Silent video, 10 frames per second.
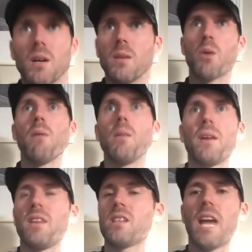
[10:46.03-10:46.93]
Probably
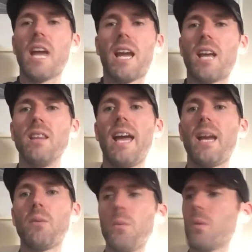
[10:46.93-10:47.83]
by the second
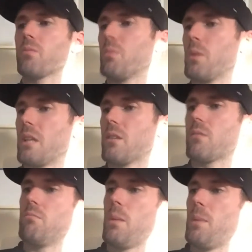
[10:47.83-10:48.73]
leg we
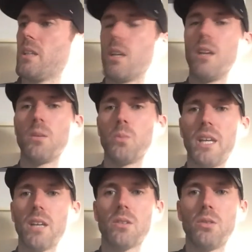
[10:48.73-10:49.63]
maybe had another week
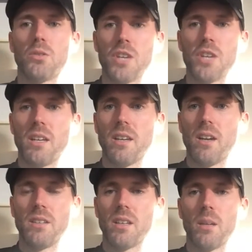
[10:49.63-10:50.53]
or two training
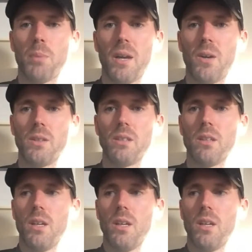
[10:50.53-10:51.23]
under our belt, and